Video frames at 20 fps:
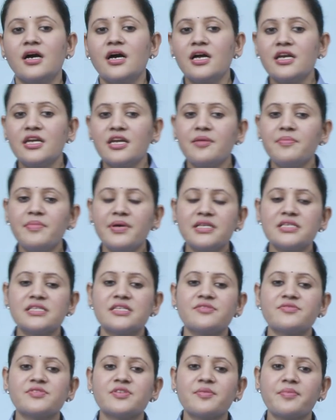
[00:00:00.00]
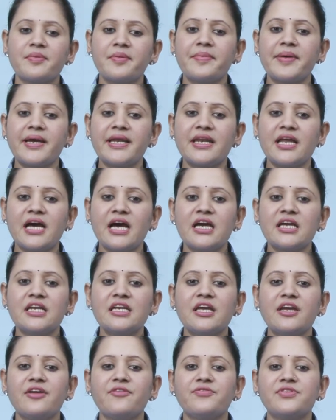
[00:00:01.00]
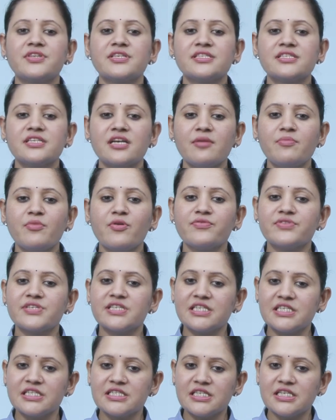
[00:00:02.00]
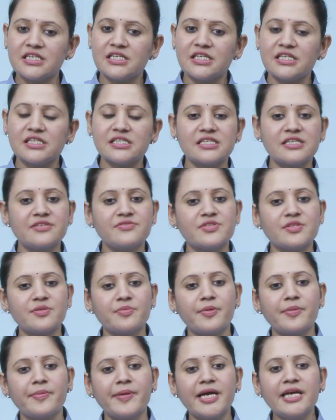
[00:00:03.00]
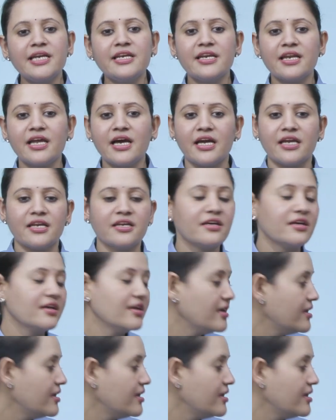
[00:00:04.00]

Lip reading: A number is divisible by 9 if the sum of digit is divisible by 9.